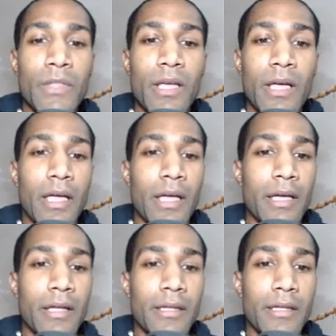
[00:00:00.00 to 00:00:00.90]

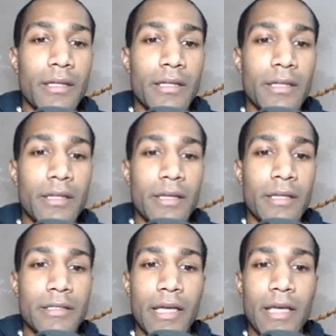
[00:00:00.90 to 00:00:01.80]
and
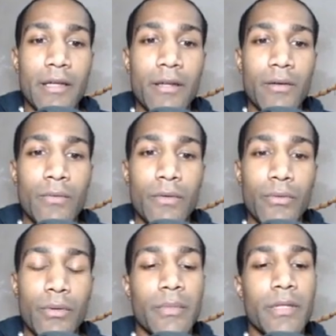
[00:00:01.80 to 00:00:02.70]
it's had over
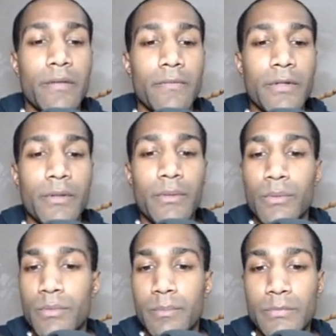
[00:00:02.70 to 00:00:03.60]
3 million
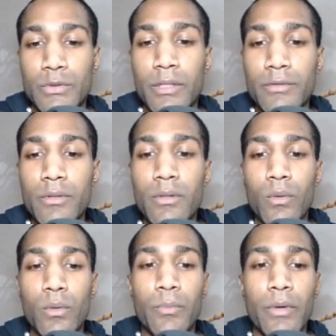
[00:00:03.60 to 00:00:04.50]
views. So it gives you the
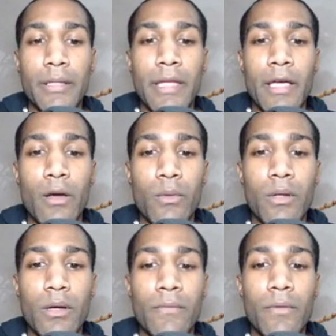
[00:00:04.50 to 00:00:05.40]
whole breakdown
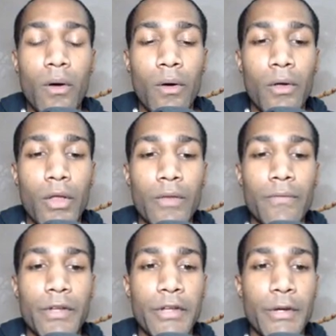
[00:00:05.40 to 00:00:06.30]
of all the
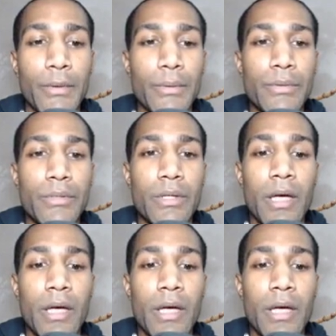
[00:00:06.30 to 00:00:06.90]
videos,